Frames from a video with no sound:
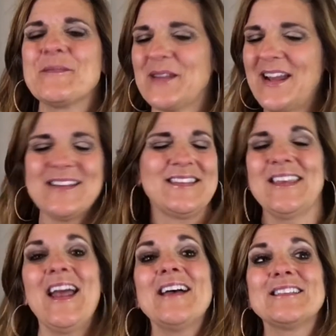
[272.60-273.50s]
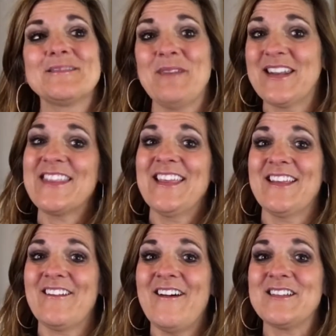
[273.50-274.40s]
But honestly, it hasn't been a thing
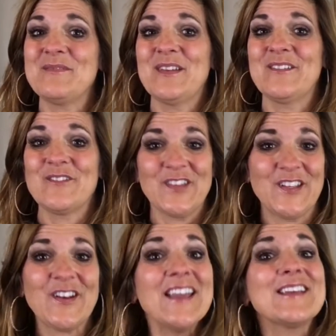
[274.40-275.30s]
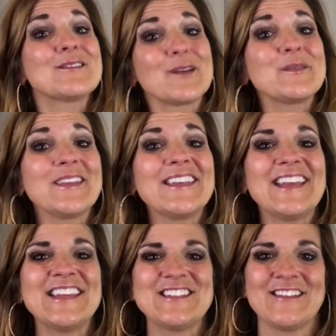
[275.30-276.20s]
at all. It's been really great because we really
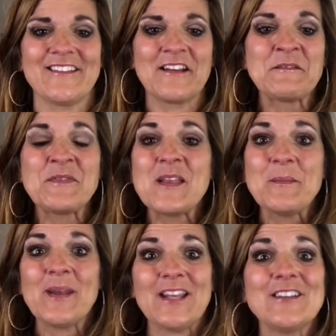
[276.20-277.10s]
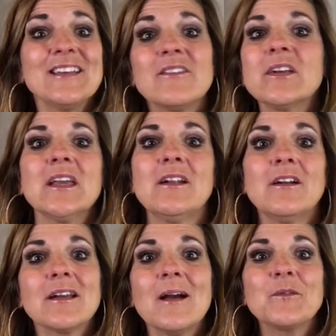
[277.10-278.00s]
like each other. But I could never get
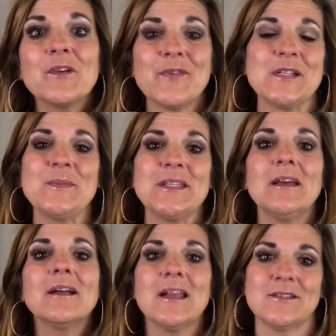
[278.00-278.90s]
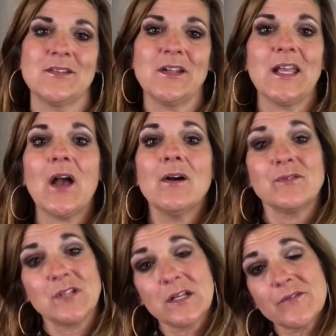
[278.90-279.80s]
her to come to our freshman tailgate, so they're like,
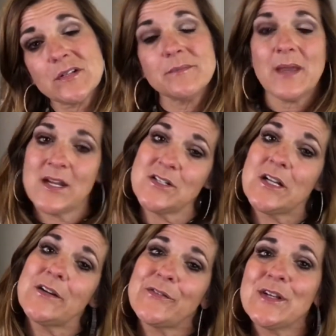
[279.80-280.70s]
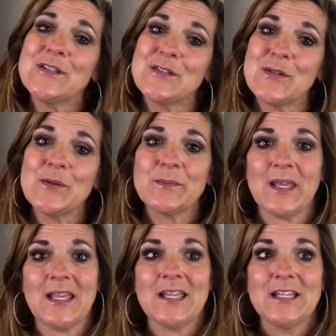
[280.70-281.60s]
oh, Jennifer's imaginary friend Sue. I'm
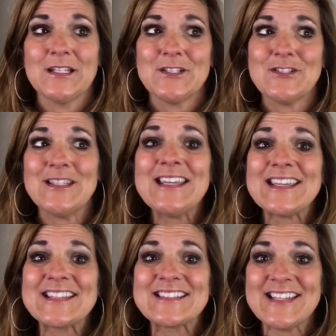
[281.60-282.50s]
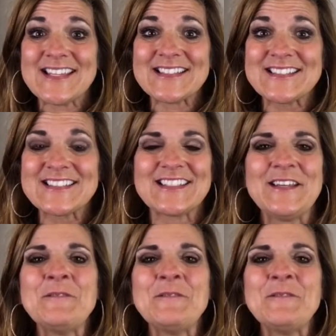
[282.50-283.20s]
like, she exists.